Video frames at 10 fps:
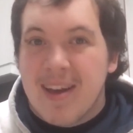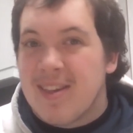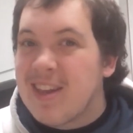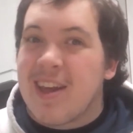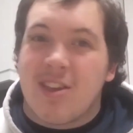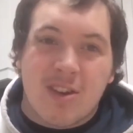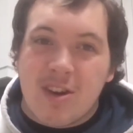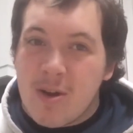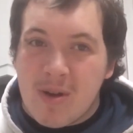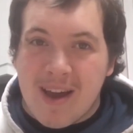so there's
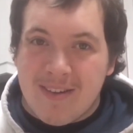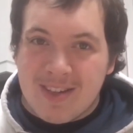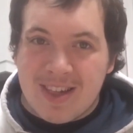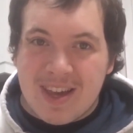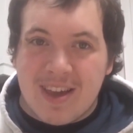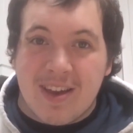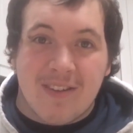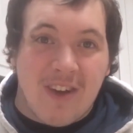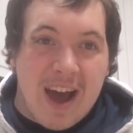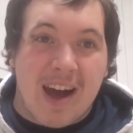no guarantee in
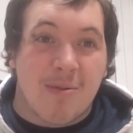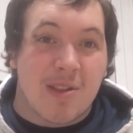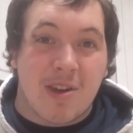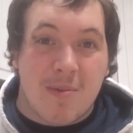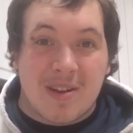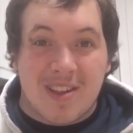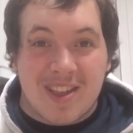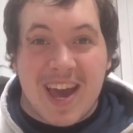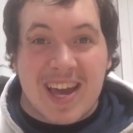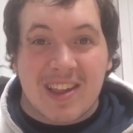how it's going to
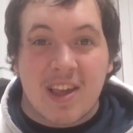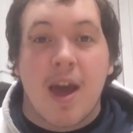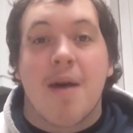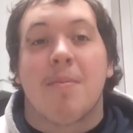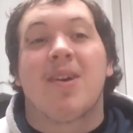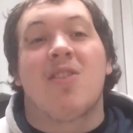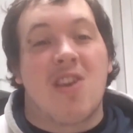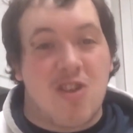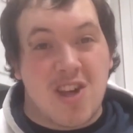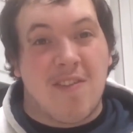taste because
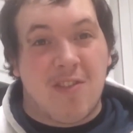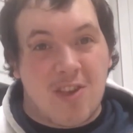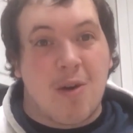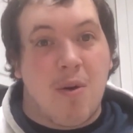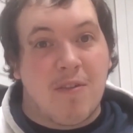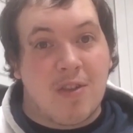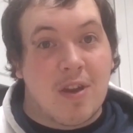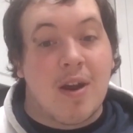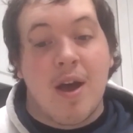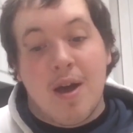it shifts so often.